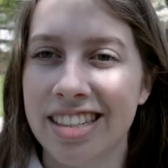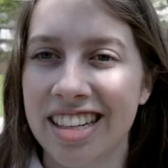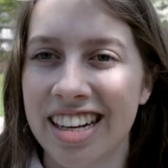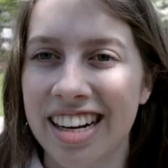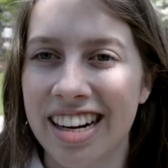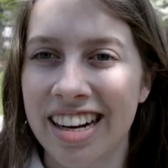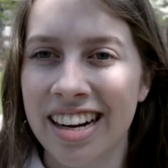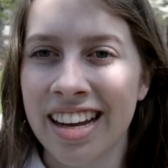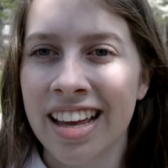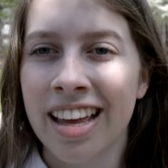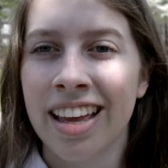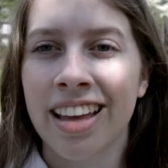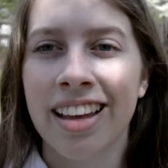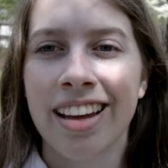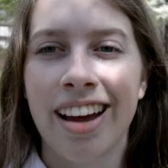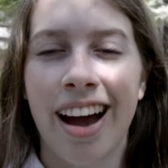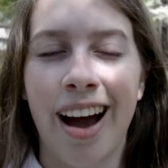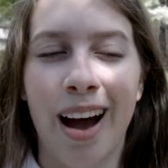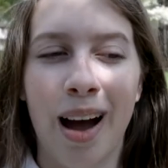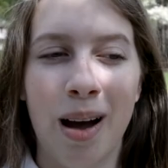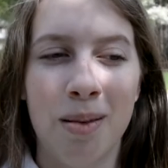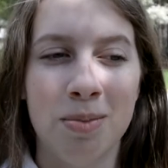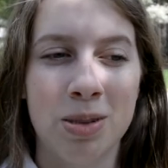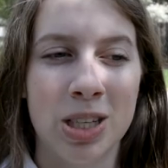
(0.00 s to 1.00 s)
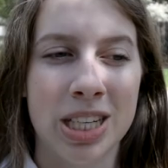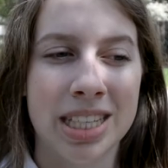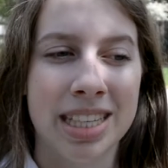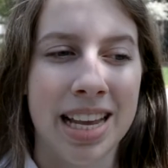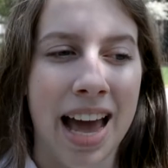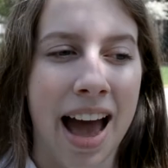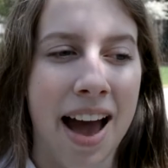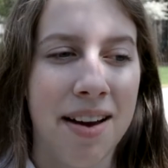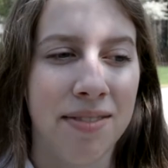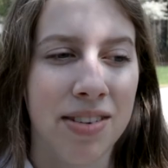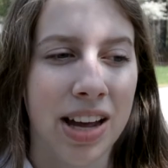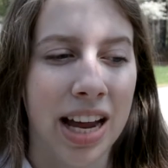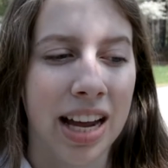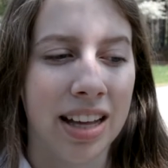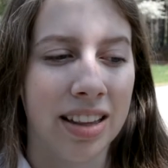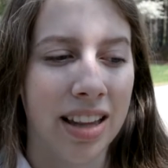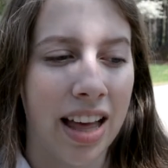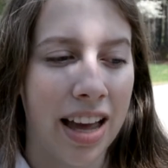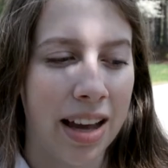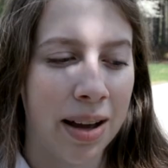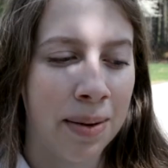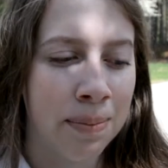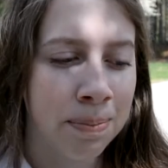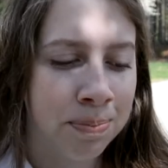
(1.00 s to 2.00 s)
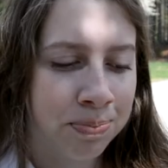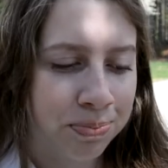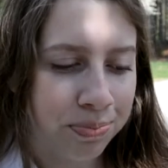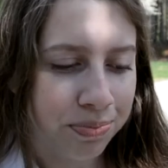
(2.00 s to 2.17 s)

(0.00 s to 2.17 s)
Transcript: year, just having like